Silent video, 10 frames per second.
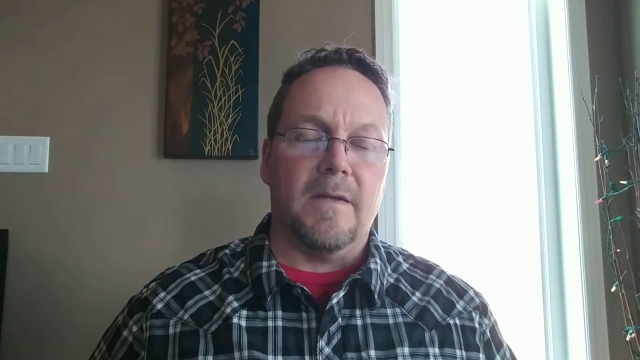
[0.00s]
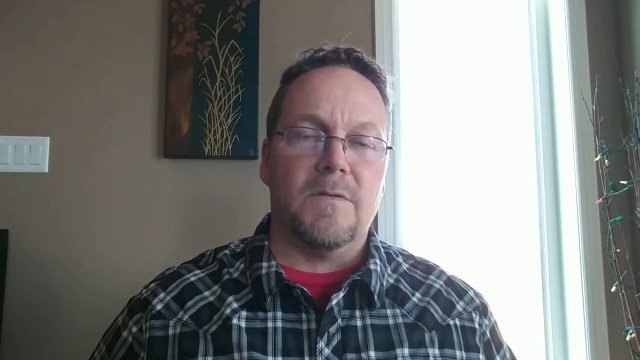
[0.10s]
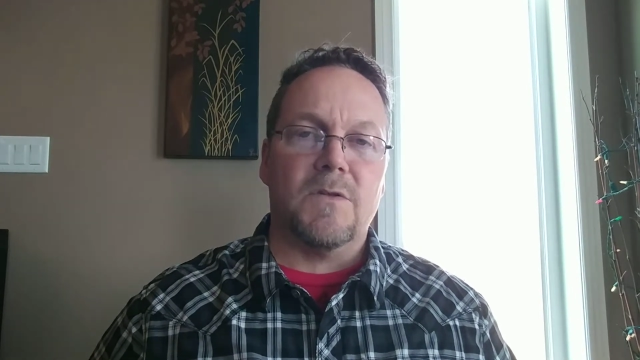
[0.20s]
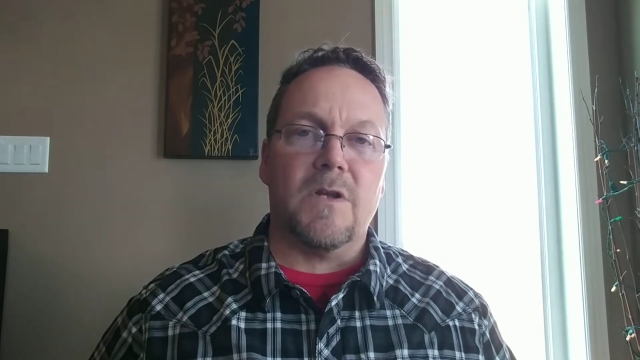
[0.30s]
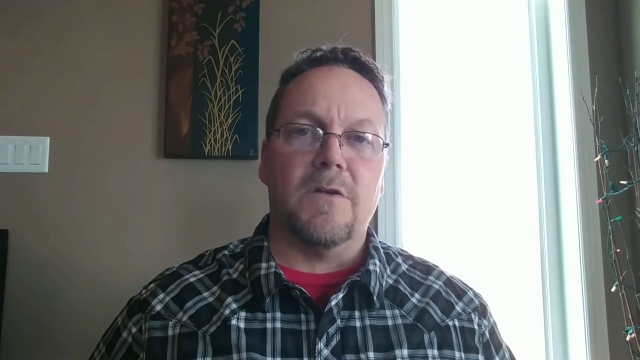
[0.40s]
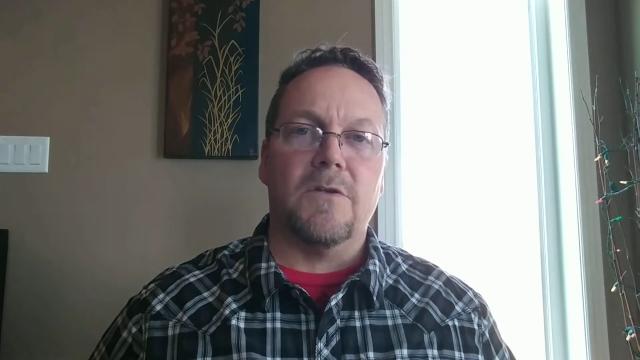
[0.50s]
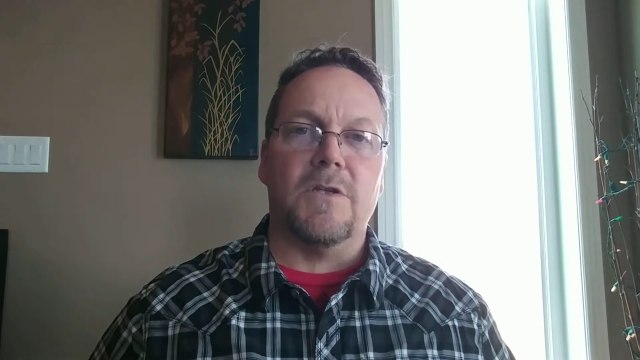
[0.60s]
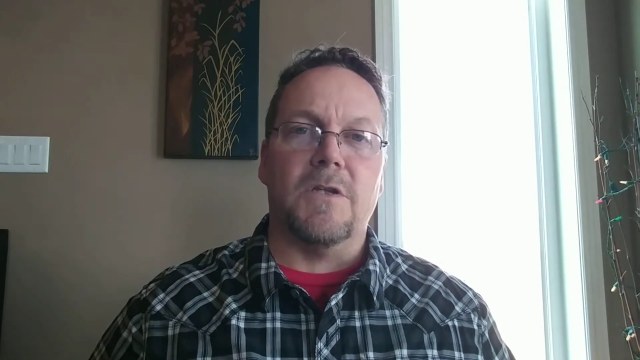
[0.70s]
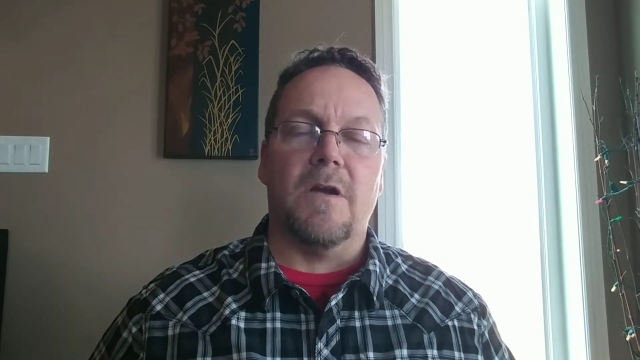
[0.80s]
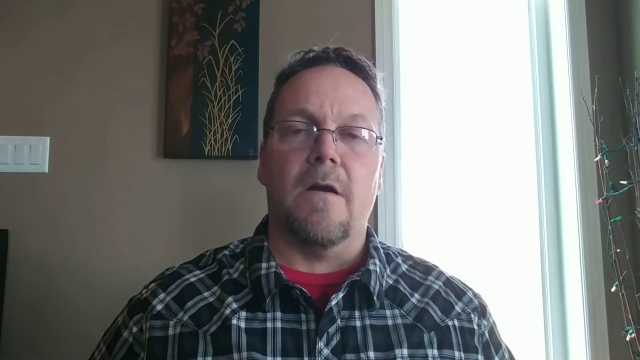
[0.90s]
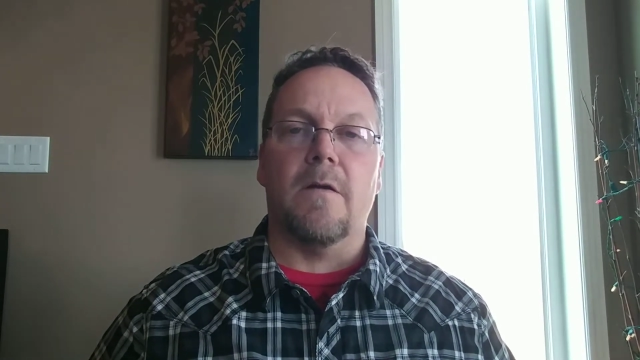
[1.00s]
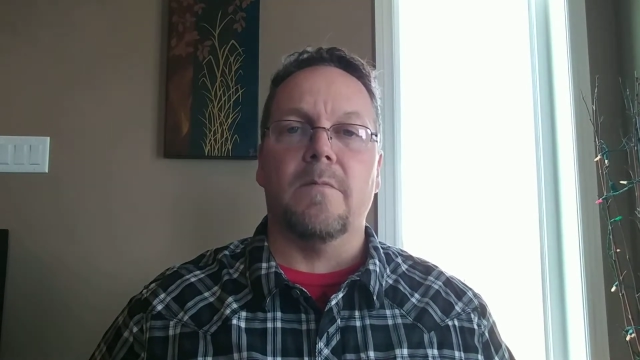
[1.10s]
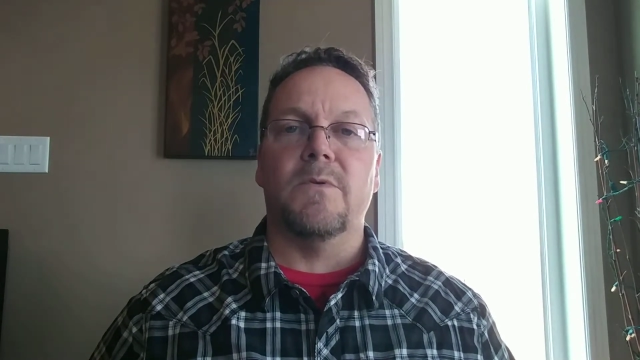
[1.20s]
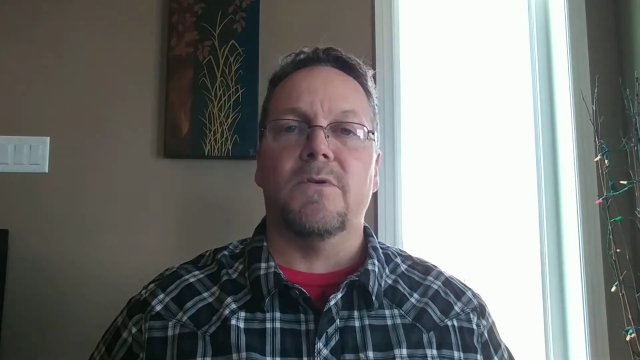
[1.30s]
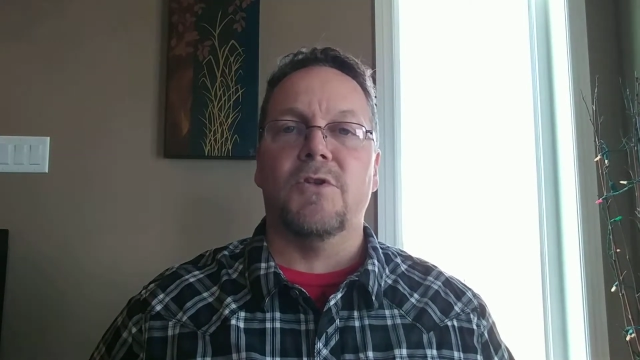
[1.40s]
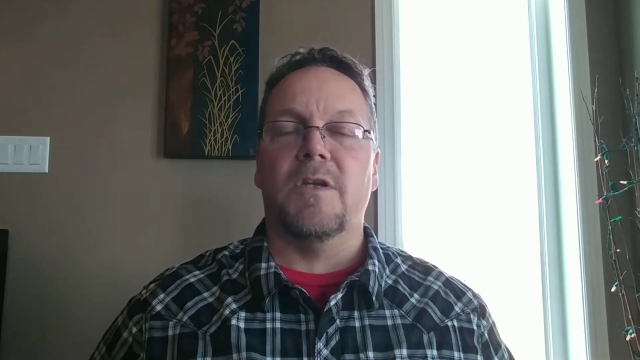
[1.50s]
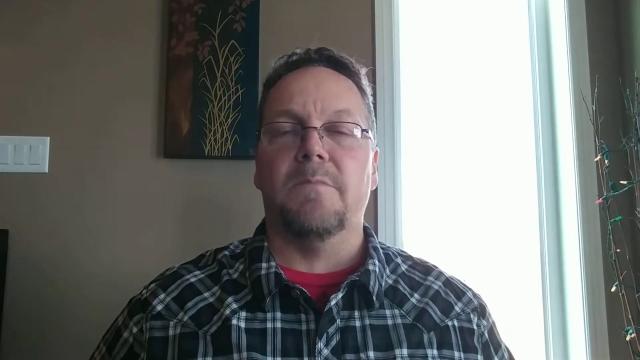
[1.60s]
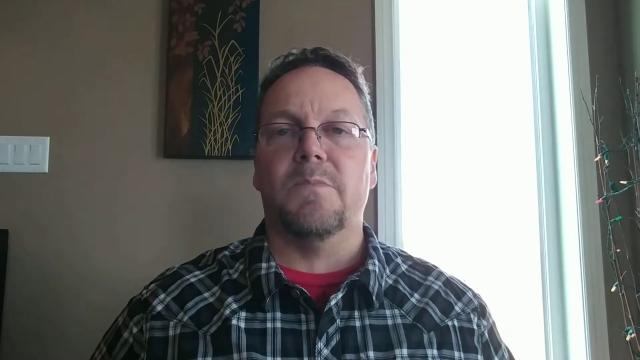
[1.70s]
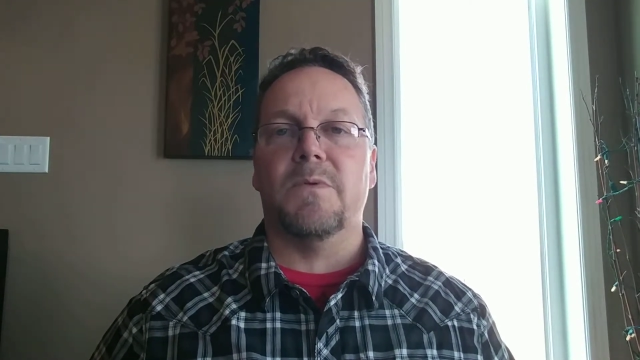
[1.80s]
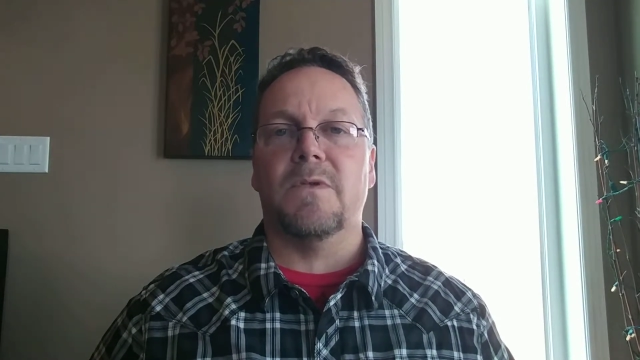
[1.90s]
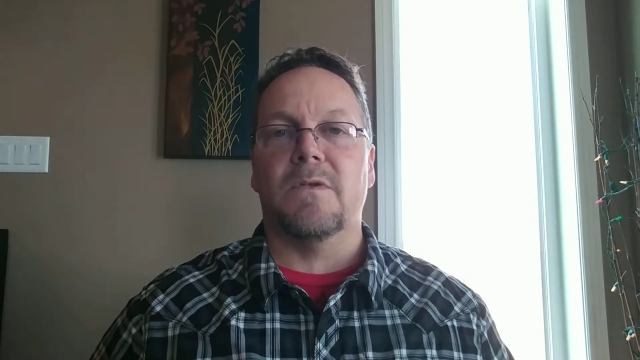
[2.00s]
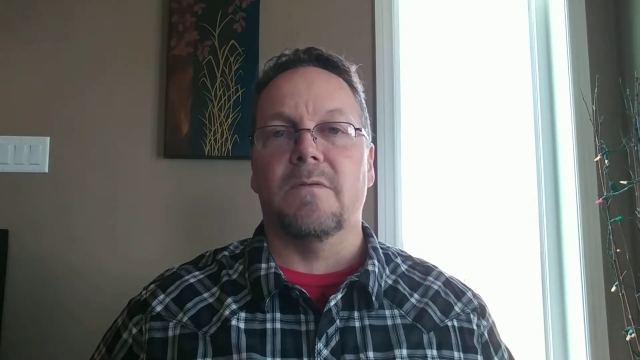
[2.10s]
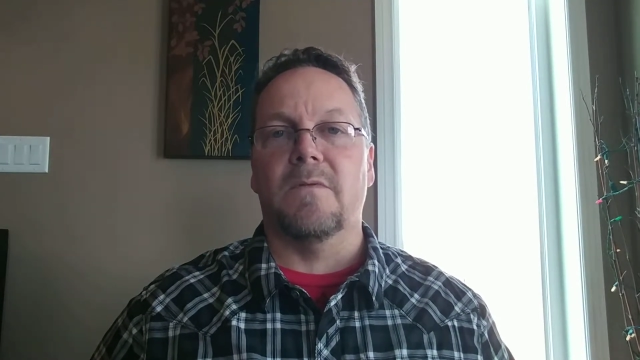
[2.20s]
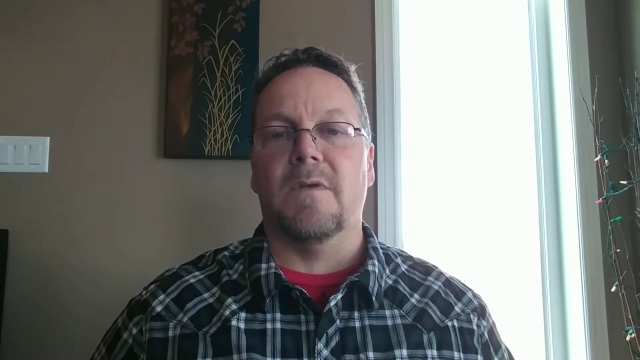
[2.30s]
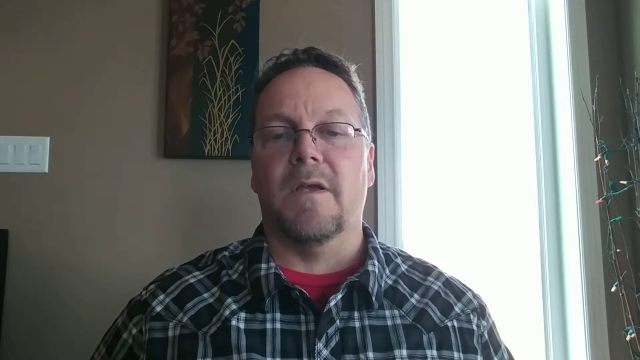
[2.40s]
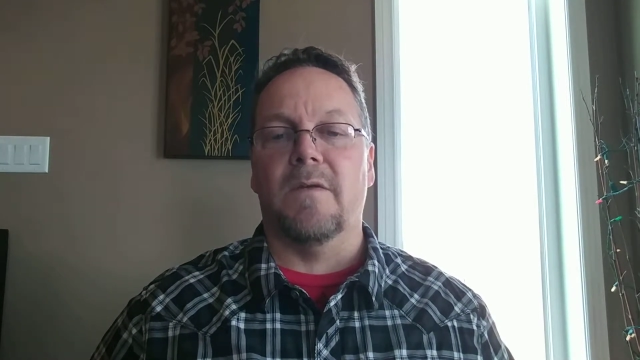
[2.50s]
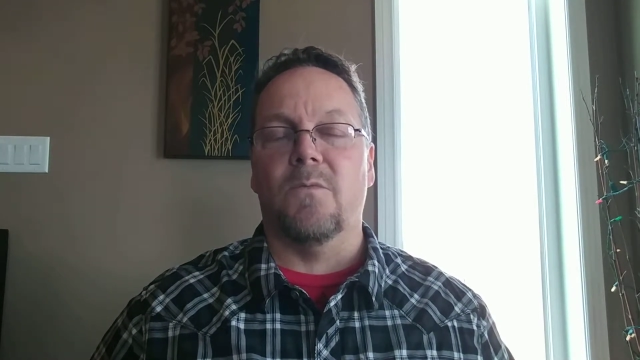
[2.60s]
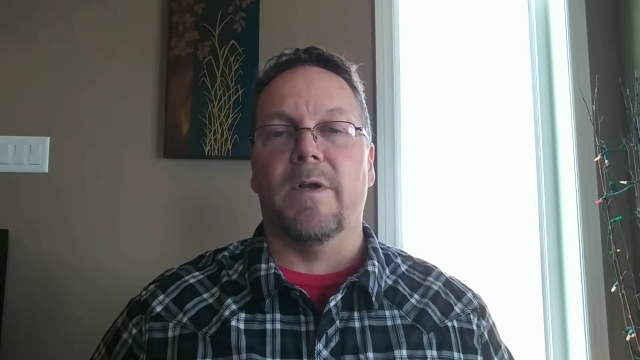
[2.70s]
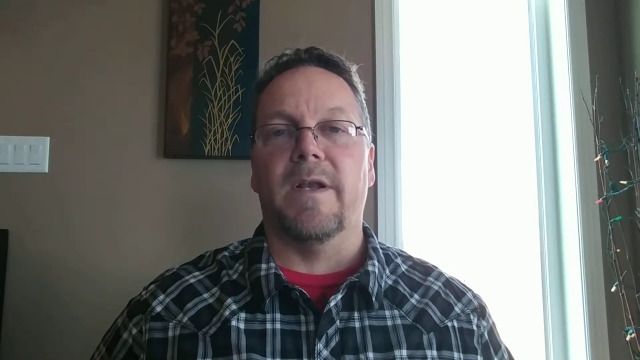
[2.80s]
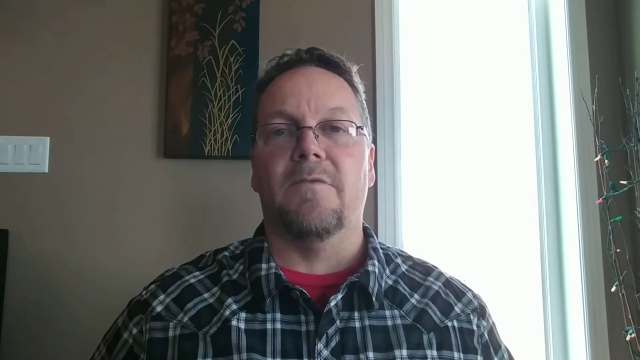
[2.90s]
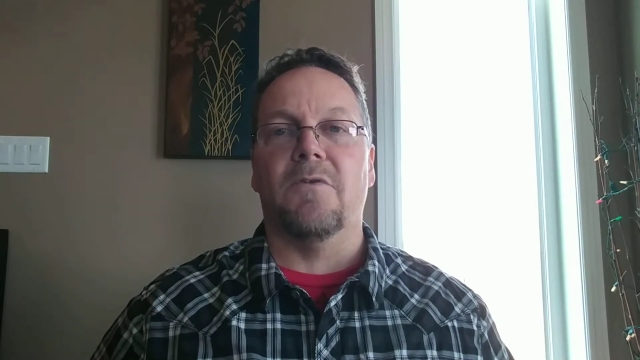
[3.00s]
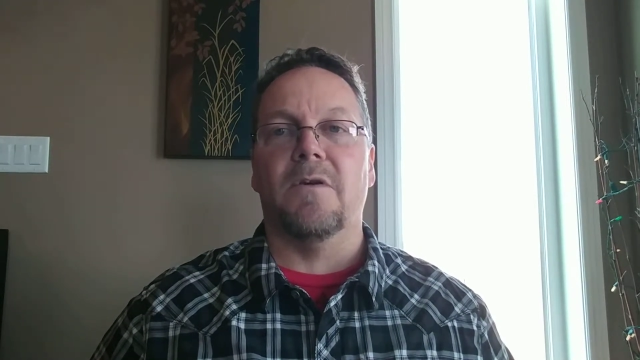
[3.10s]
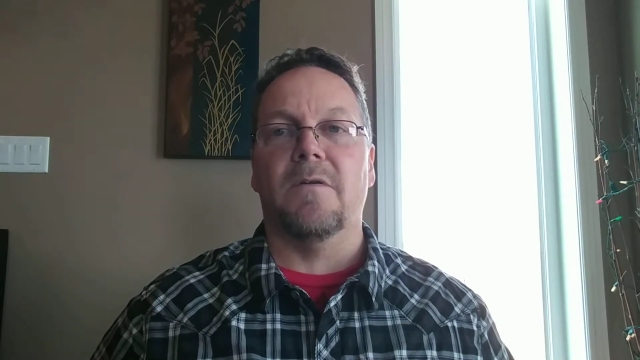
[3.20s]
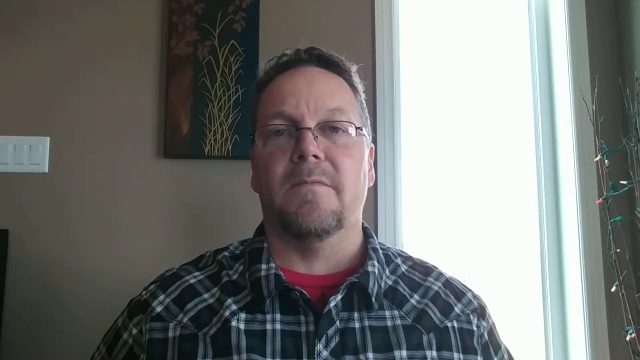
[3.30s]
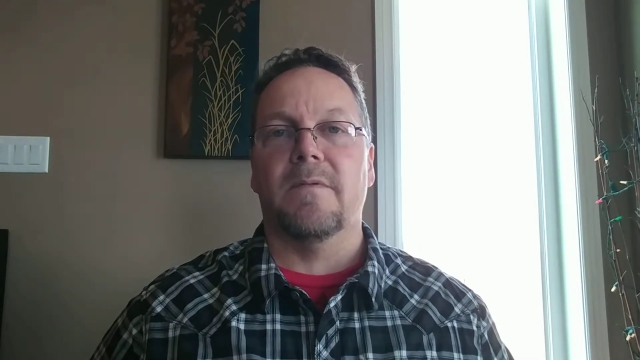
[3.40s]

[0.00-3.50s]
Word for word: starchy carbs, chips, and whatever.